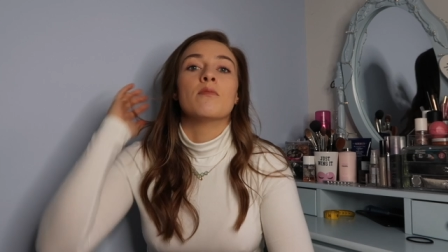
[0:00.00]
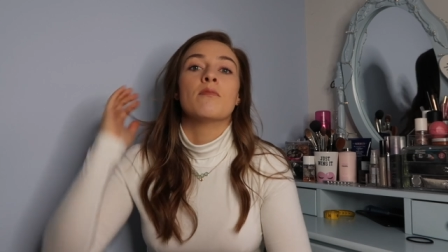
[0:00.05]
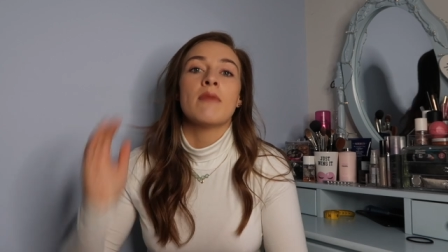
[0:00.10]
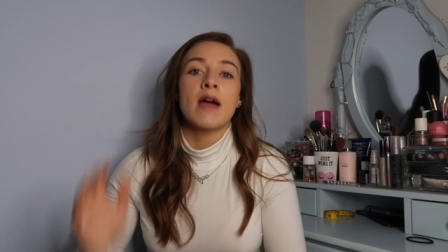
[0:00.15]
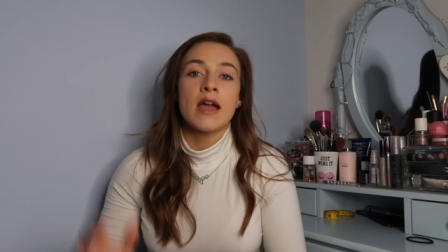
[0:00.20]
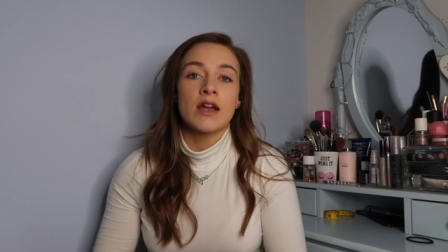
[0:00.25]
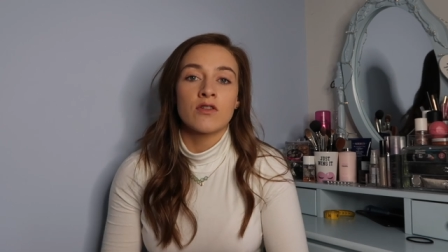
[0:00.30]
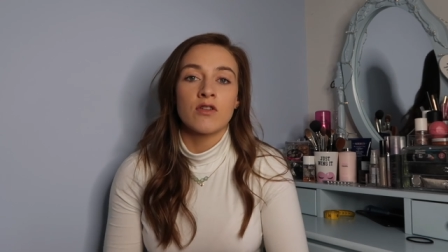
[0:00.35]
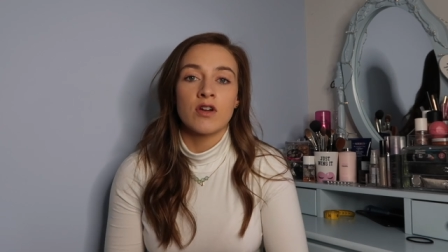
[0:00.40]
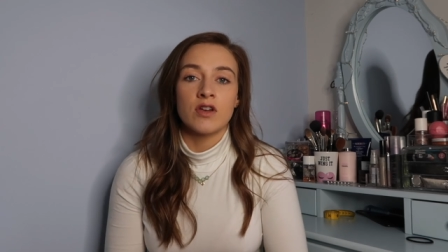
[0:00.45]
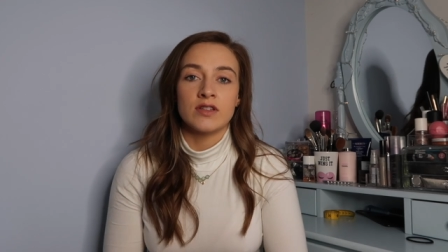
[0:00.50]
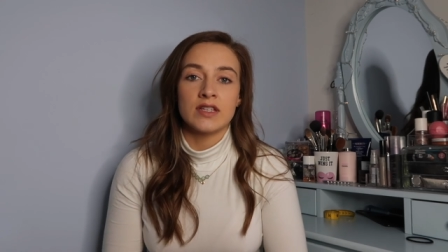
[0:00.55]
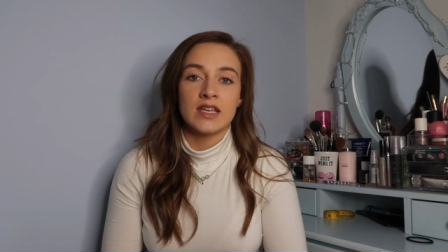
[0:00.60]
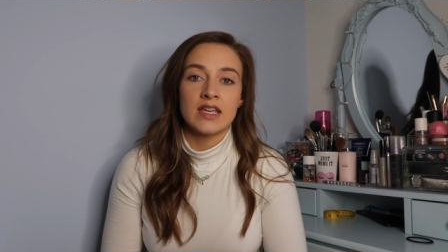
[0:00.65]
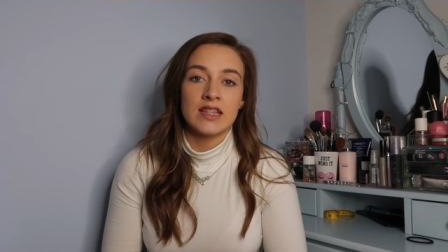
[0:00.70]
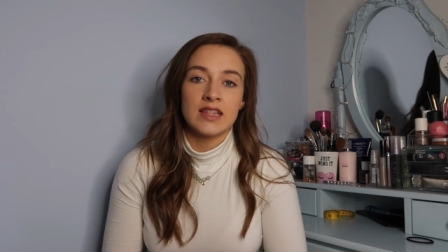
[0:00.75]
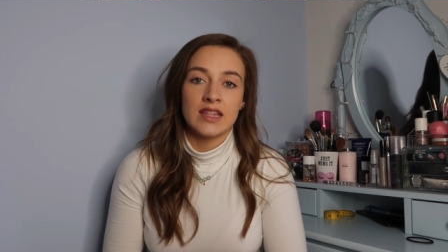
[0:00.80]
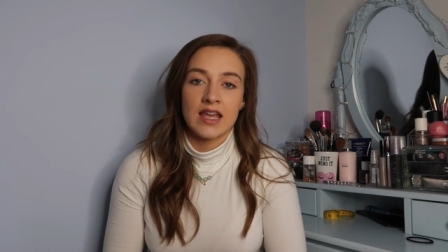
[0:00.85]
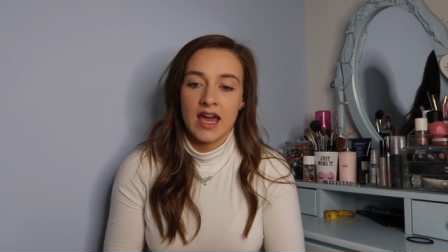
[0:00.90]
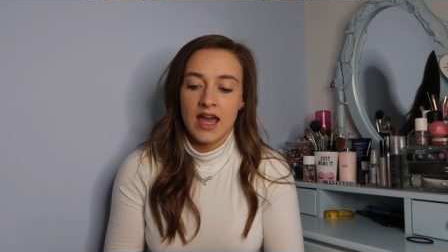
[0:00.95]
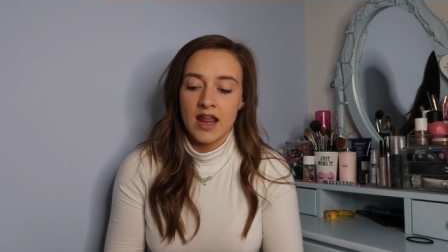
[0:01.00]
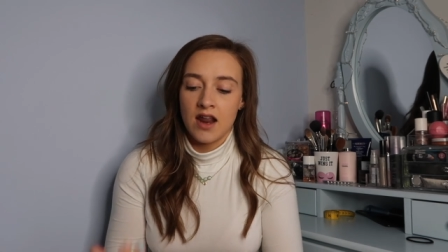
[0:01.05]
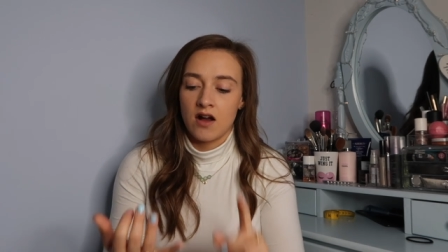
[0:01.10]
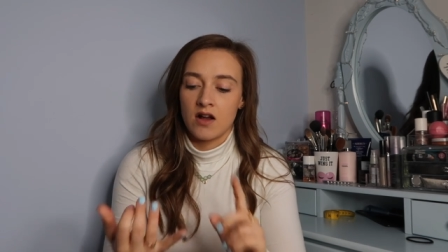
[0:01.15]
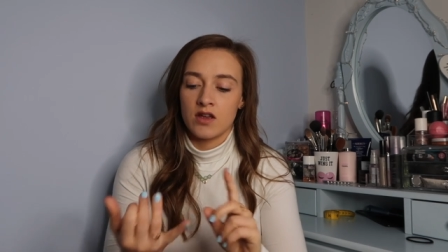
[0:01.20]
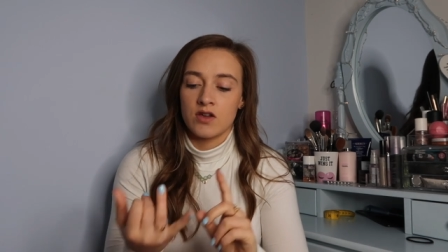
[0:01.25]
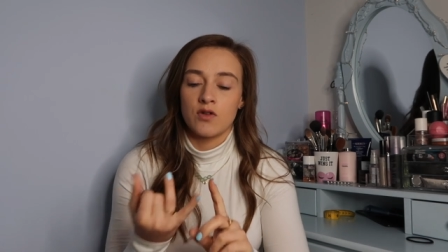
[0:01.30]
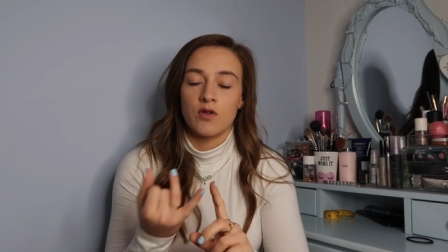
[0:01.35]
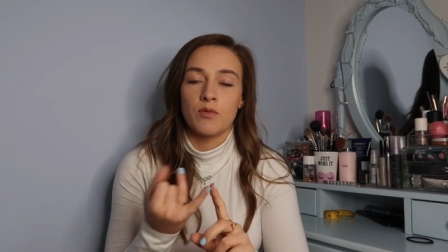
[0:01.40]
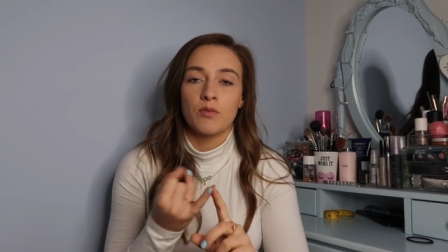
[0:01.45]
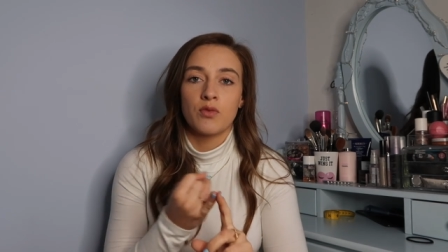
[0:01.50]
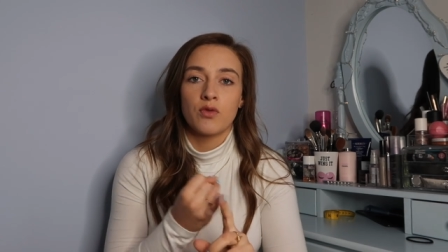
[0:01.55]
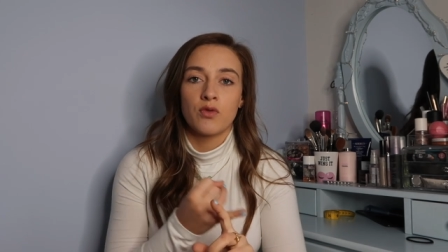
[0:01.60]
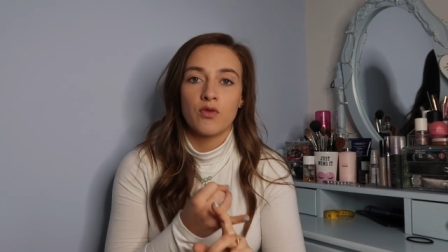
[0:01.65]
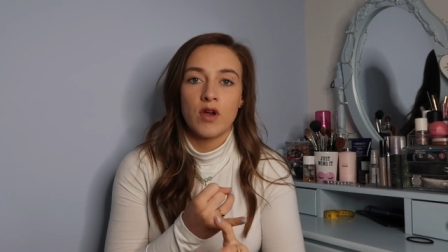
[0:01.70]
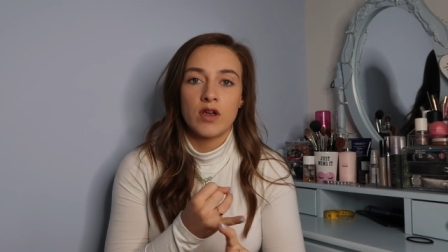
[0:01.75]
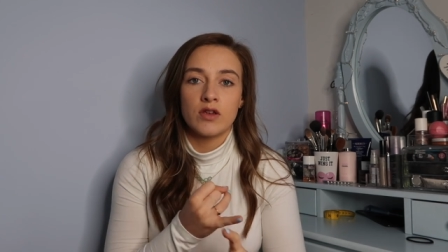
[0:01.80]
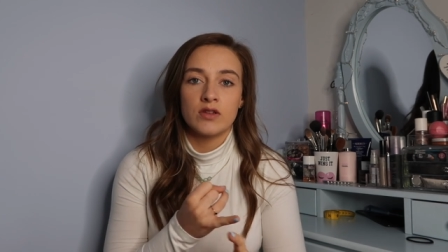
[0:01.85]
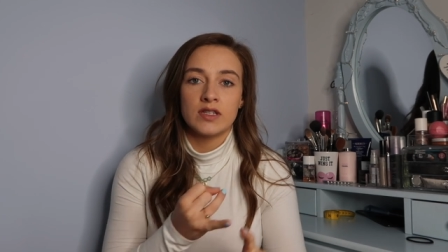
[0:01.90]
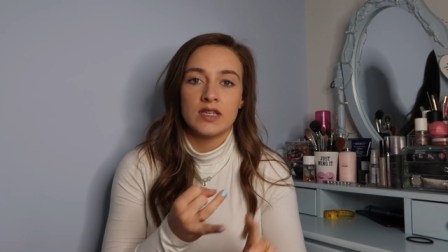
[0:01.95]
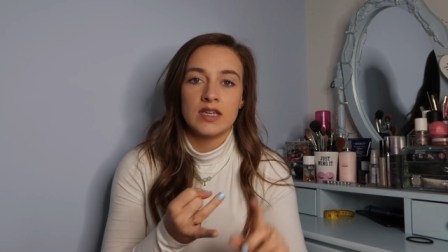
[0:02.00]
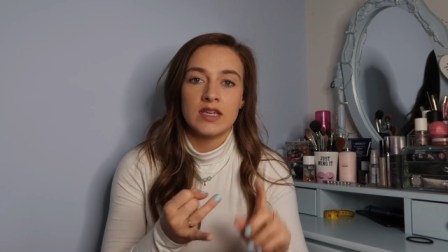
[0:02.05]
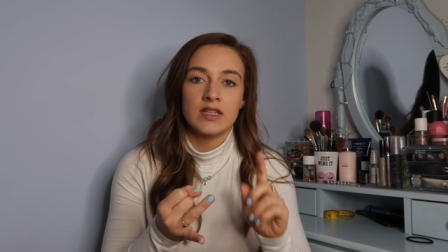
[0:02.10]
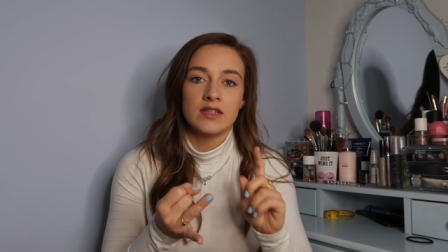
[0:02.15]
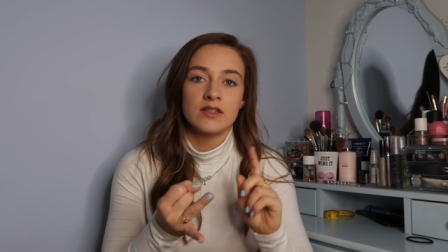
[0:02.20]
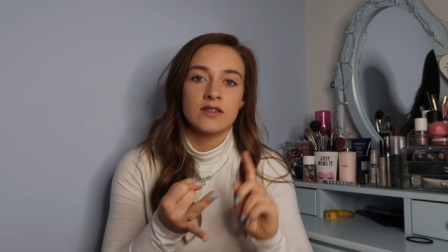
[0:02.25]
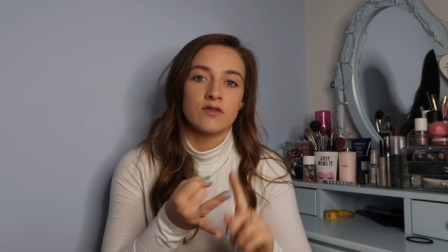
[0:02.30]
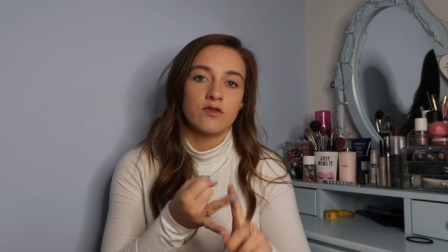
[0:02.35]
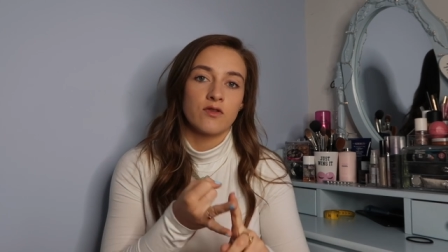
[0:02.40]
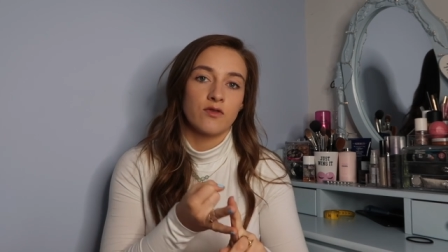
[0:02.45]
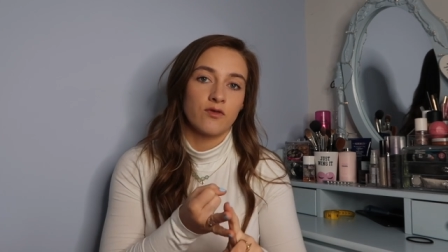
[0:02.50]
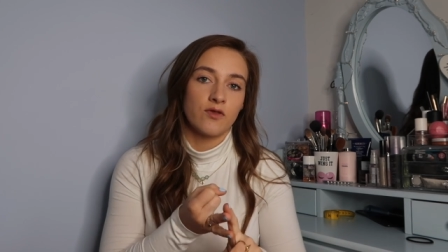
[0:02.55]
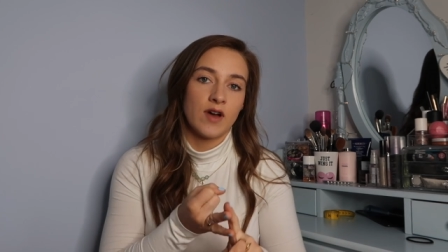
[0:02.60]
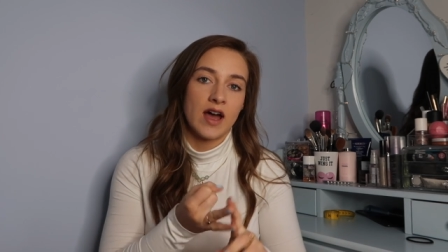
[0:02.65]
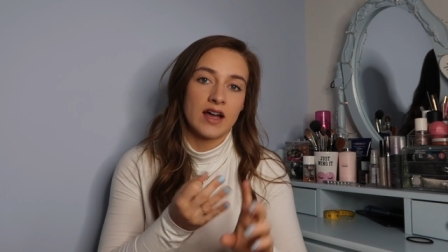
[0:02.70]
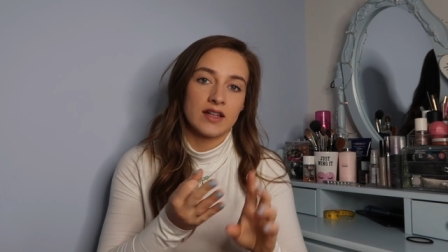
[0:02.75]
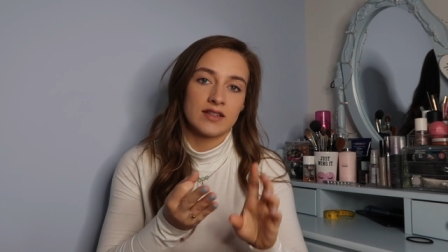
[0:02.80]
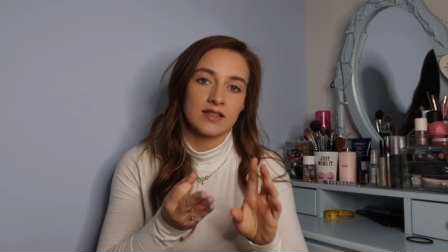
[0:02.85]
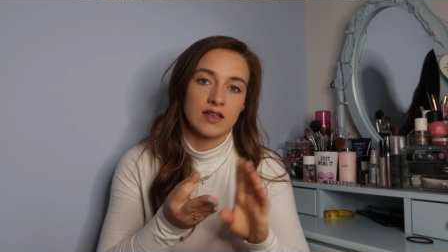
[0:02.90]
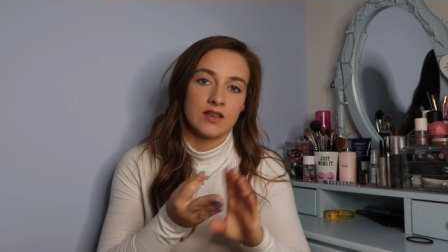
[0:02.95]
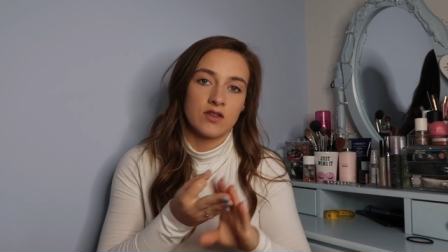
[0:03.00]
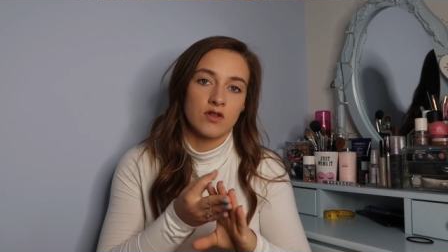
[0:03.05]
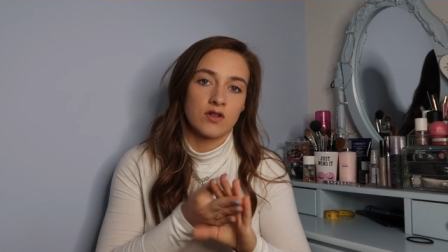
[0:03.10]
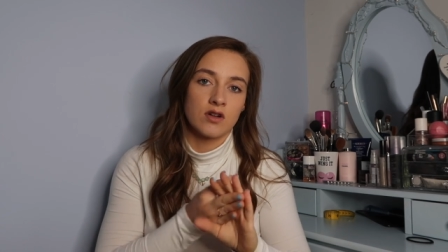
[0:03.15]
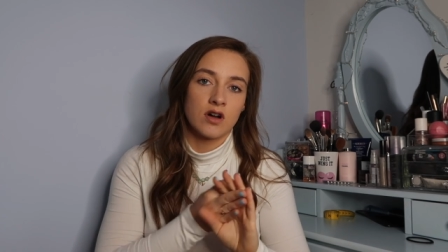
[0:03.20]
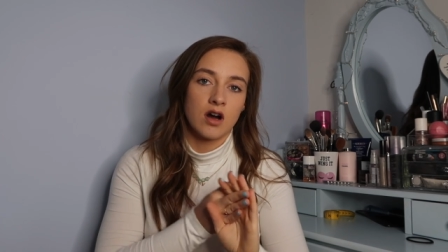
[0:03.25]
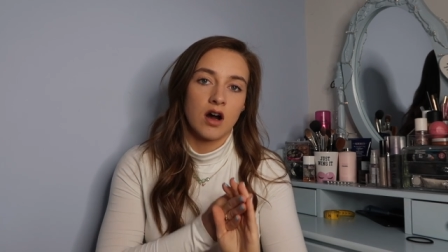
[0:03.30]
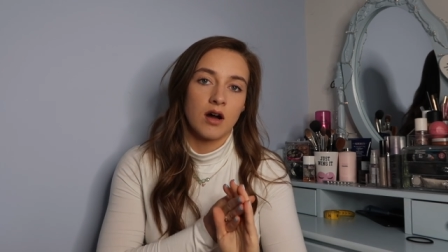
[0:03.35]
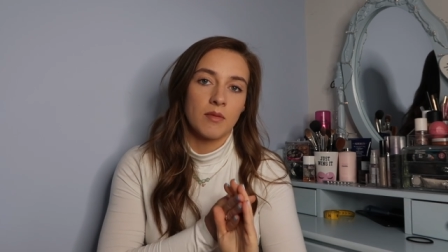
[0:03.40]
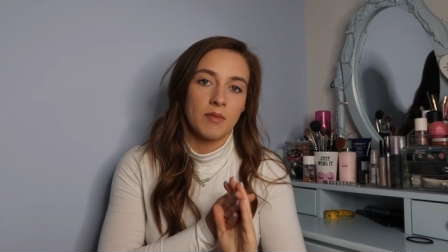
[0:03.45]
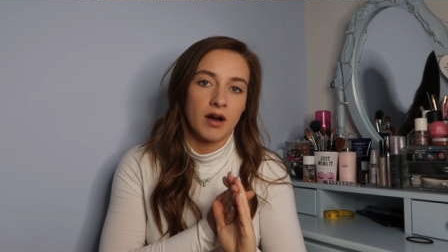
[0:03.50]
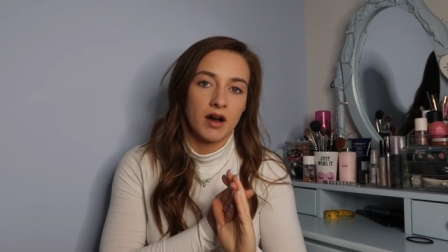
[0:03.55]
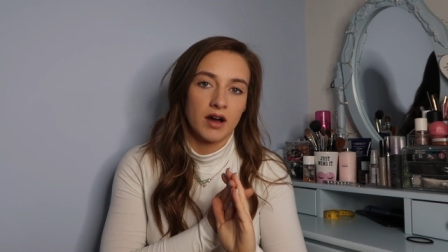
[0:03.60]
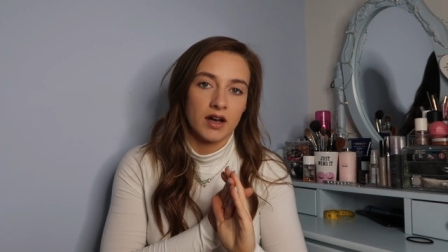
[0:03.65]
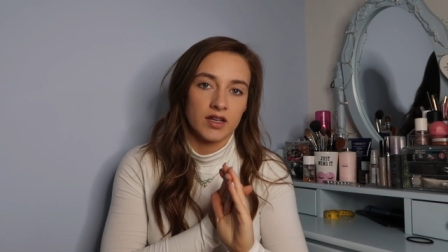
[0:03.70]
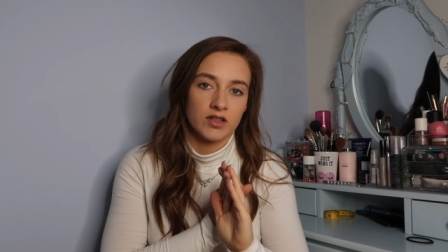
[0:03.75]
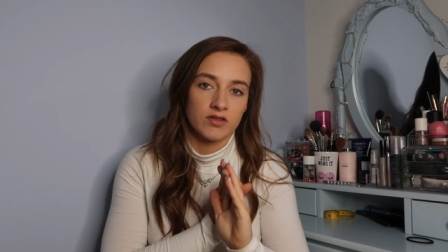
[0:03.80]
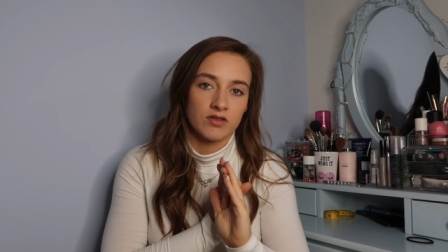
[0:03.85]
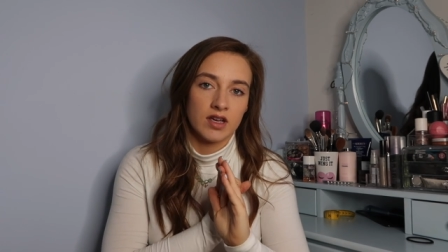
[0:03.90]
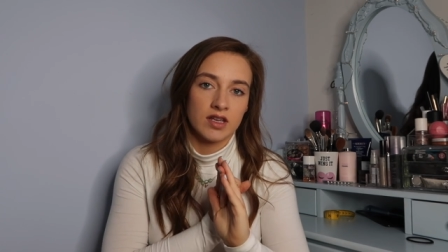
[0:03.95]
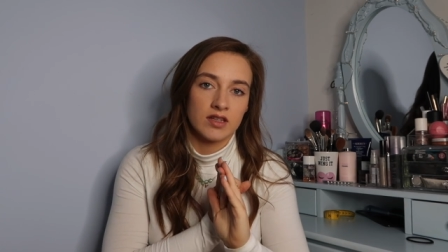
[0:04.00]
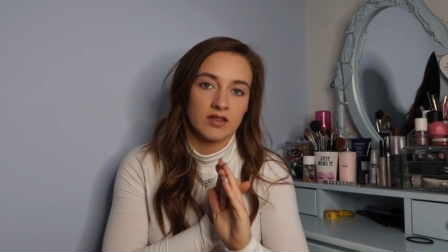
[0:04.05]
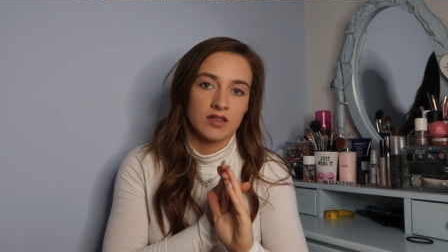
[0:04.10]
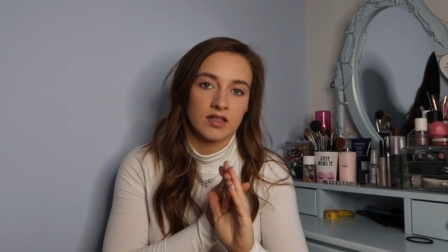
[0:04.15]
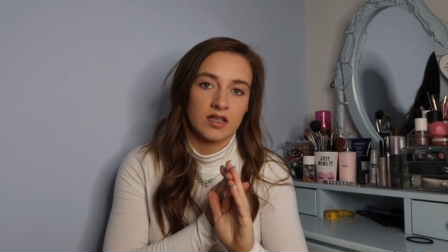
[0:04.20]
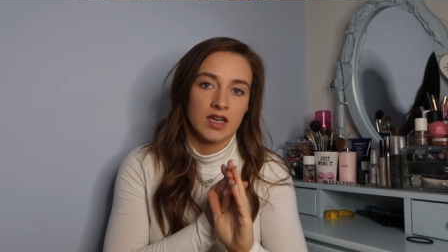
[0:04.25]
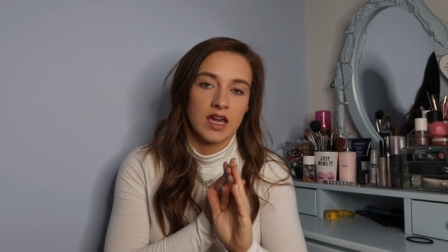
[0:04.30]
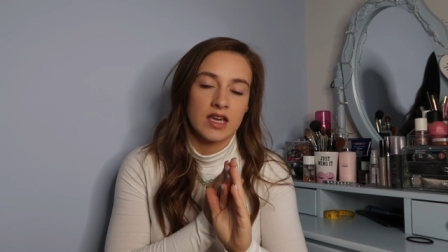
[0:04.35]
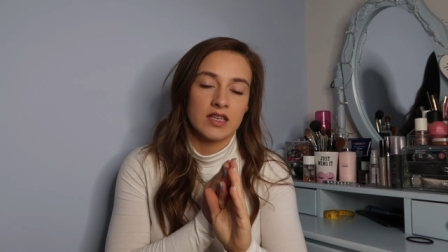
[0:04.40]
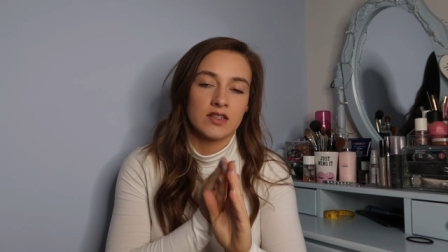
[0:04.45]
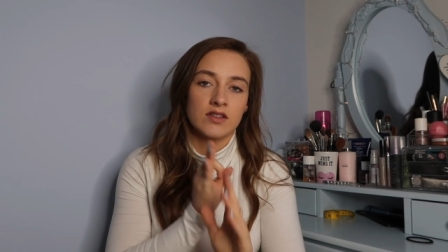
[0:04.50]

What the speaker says: macros in that are your proteins, your fats, and your carbohydrates, okay?